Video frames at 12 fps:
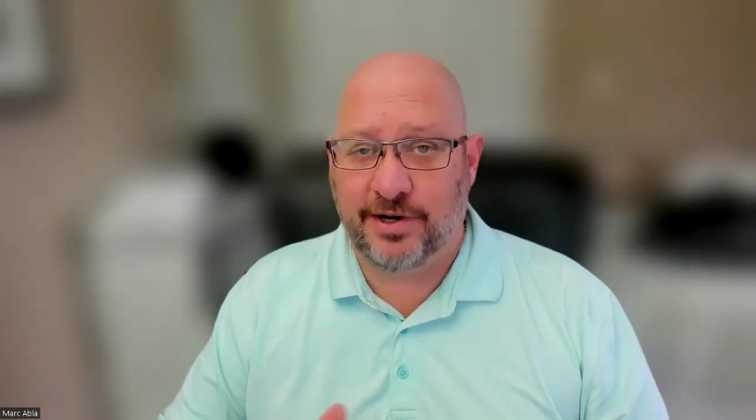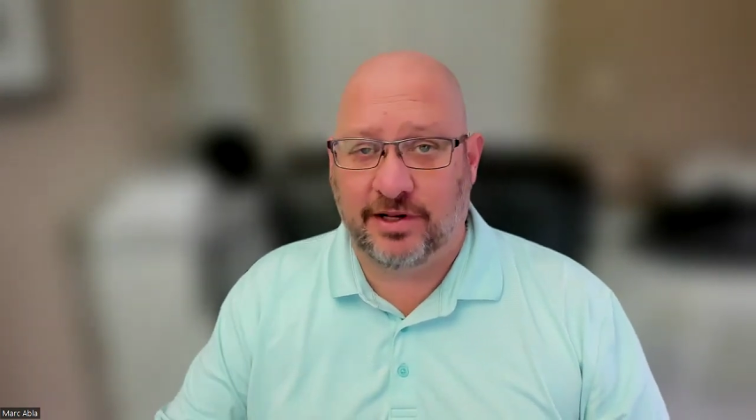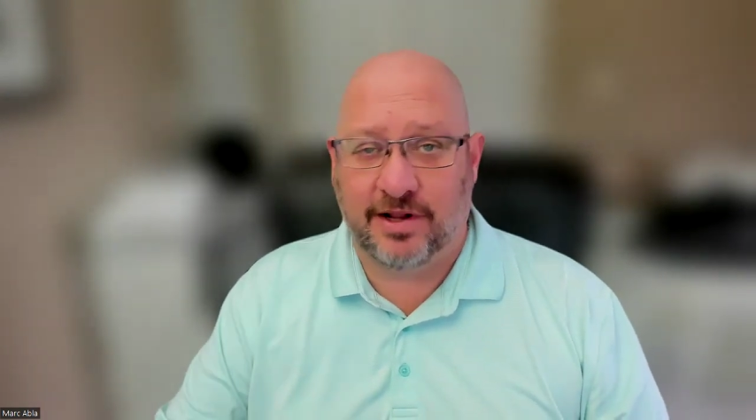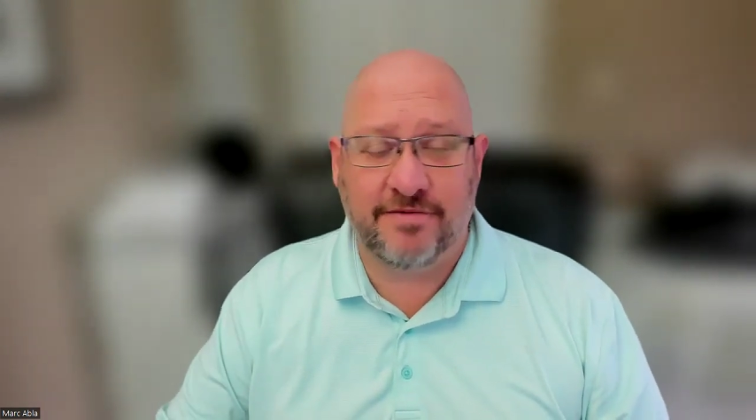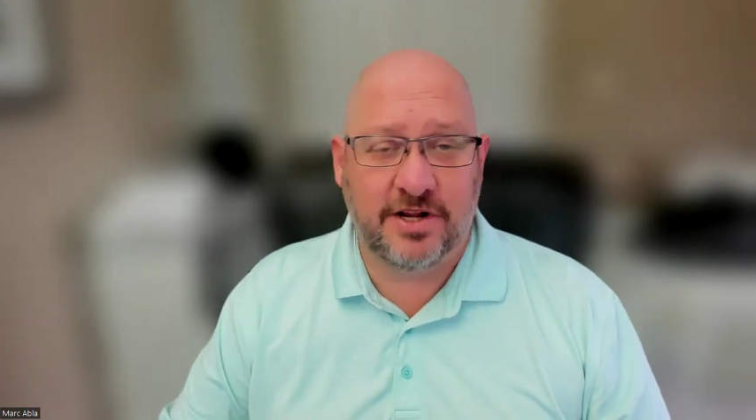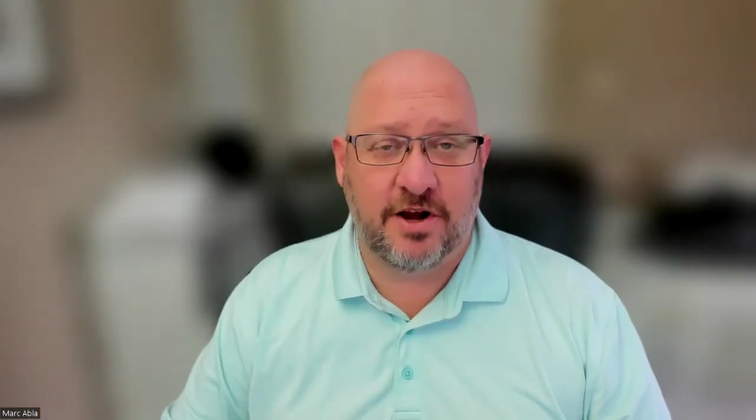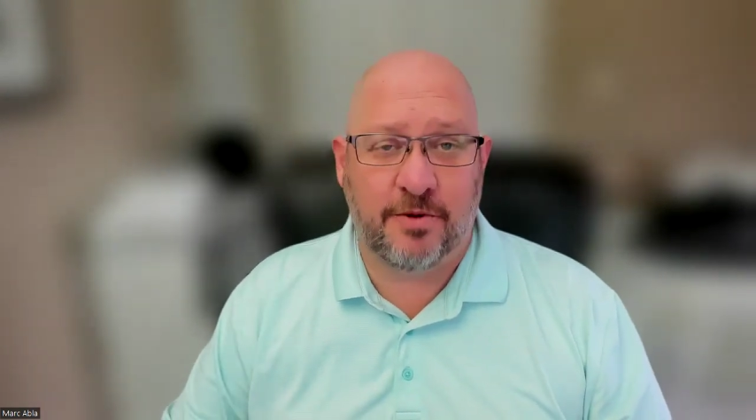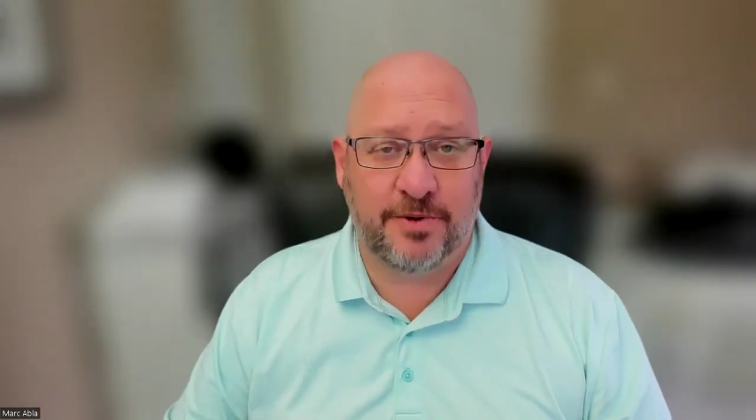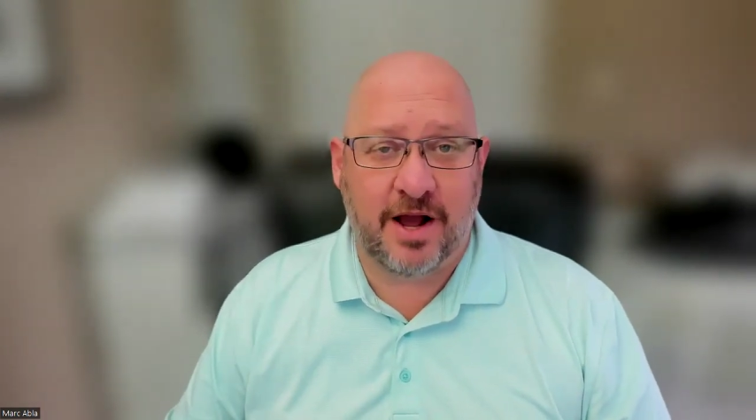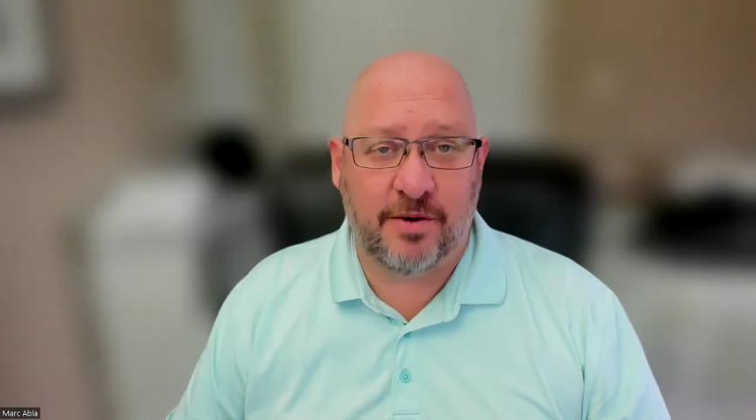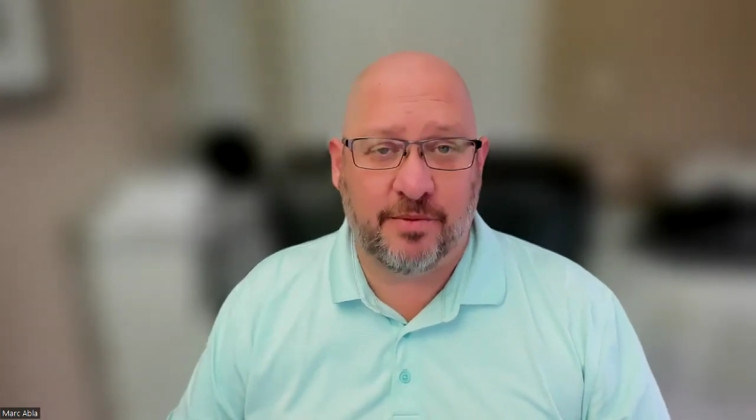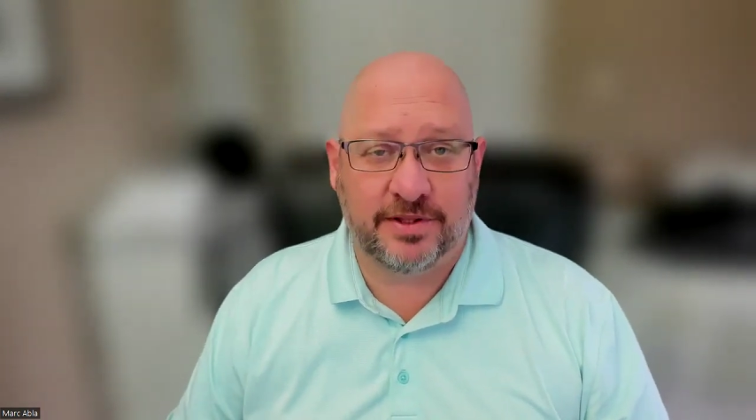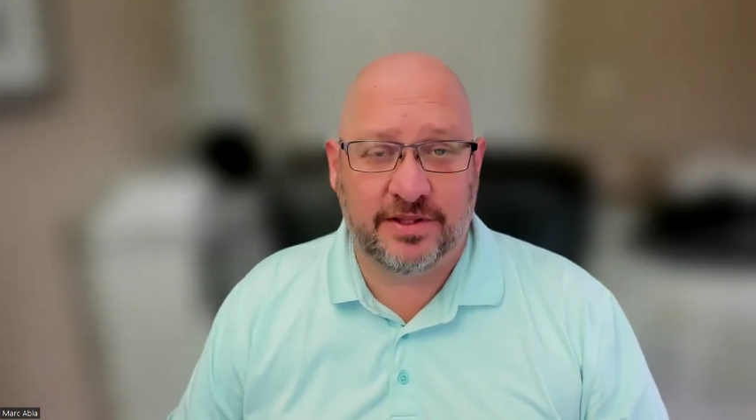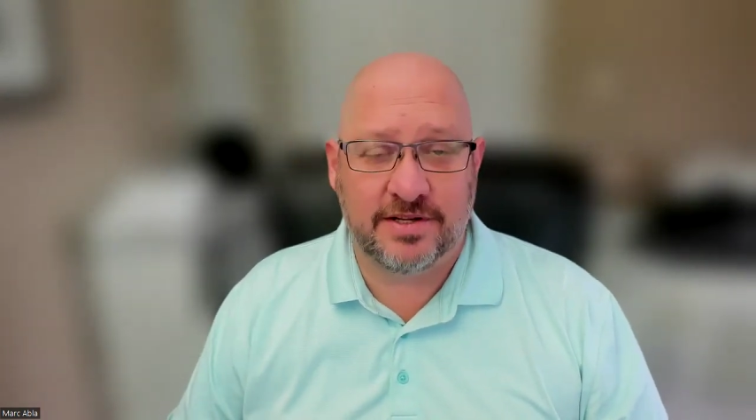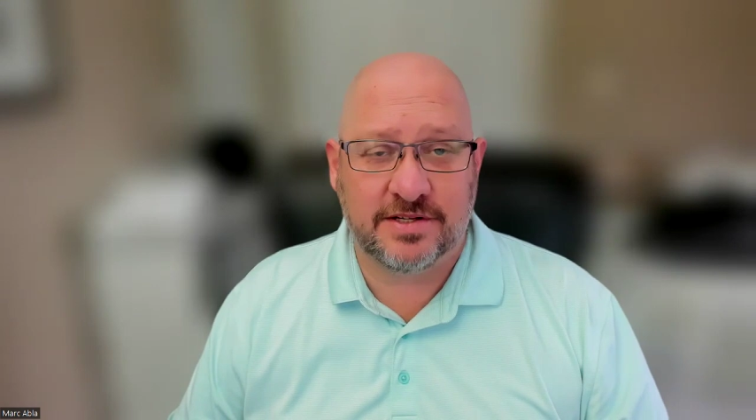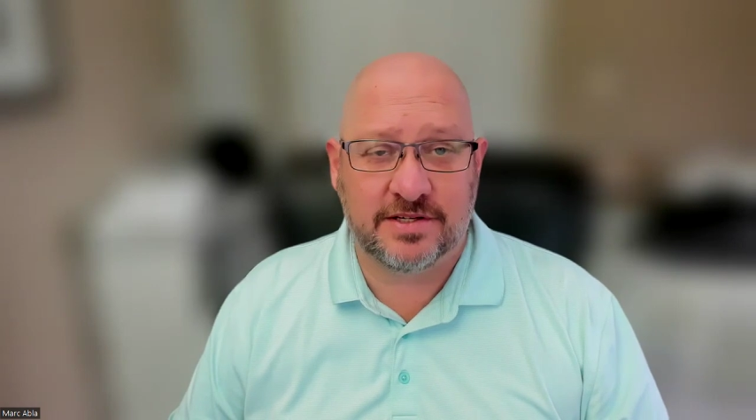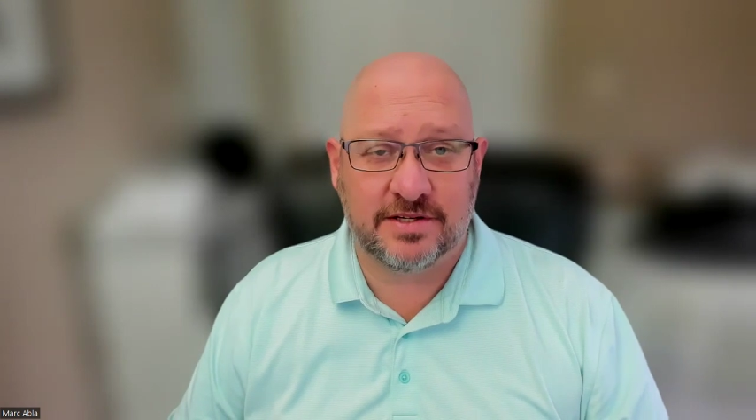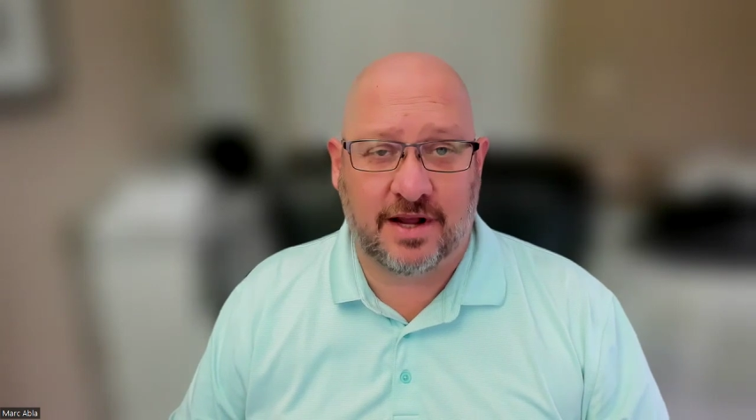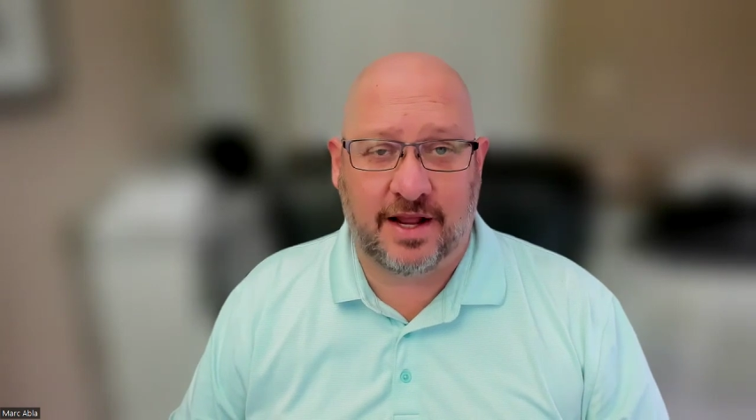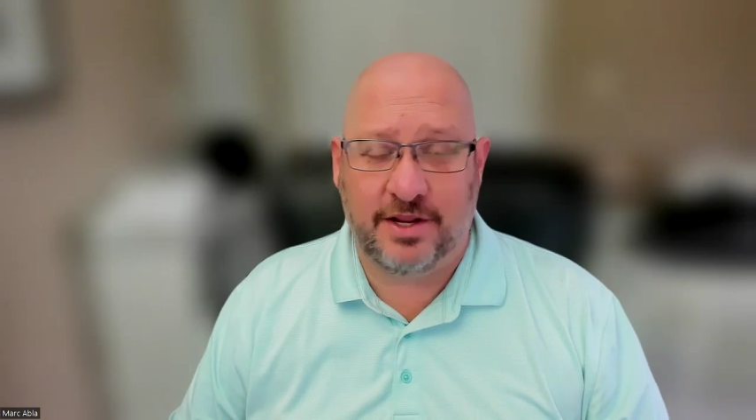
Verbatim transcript: We'd love to help you out with this.